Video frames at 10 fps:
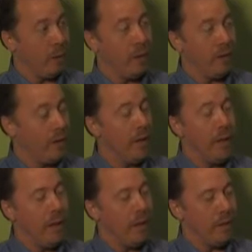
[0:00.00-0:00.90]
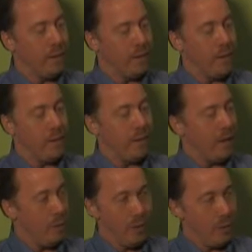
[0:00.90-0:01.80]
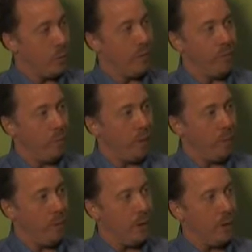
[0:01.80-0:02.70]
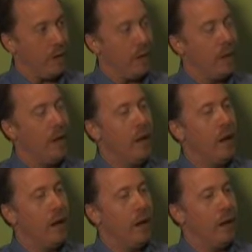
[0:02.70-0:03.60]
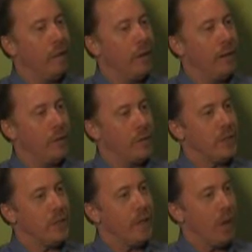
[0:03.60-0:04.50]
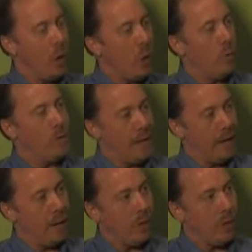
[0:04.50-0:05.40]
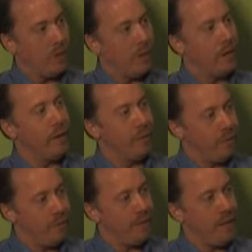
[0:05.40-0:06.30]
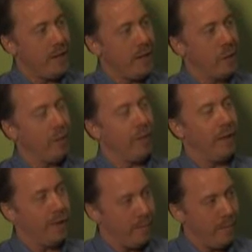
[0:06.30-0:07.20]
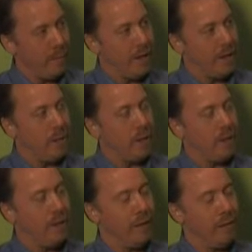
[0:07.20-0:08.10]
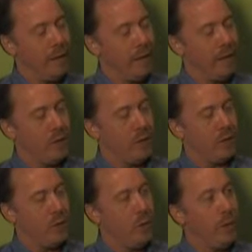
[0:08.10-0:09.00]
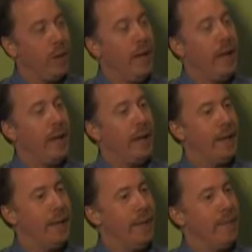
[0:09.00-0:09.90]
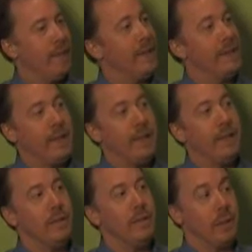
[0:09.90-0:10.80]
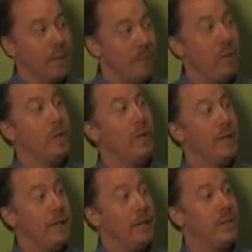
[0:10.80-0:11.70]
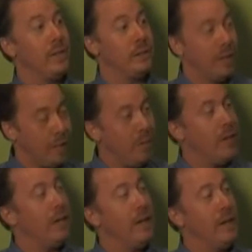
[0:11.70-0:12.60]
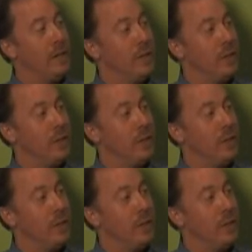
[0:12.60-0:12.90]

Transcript: within uh, the same day or within a 24 hour period um, and just that hometown feel that, that my community that MI Connection is doing and again this is the community's communication